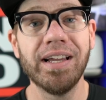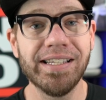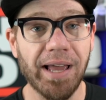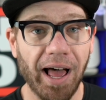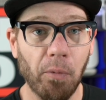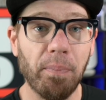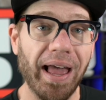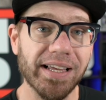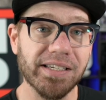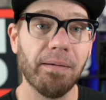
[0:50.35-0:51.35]
to help
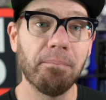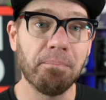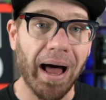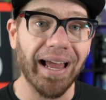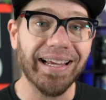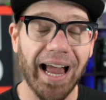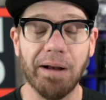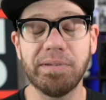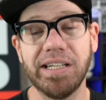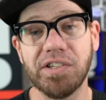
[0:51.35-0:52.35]
pass my
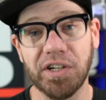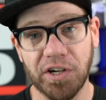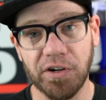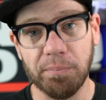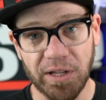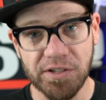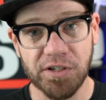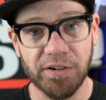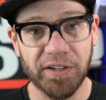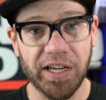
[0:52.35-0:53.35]
CompTIA Security Plus
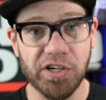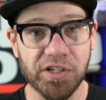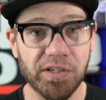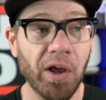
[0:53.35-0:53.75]
certification